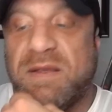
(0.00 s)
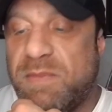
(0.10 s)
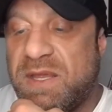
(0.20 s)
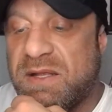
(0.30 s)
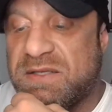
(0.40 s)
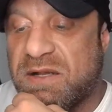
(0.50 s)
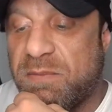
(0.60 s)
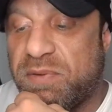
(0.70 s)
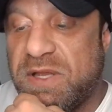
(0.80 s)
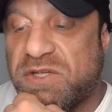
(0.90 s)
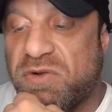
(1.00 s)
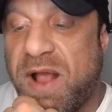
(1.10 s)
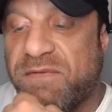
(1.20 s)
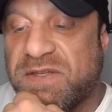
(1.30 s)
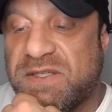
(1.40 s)
To me, it's a complete
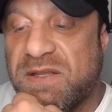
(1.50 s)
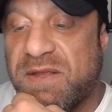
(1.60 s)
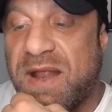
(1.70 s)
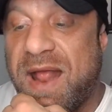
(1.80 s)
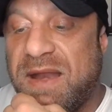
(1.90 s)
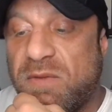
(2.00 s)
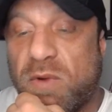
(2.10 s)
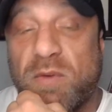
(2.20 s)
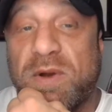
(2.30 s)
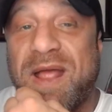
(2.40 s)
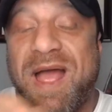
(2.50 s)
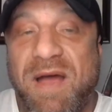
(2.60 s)
travesty that anyone would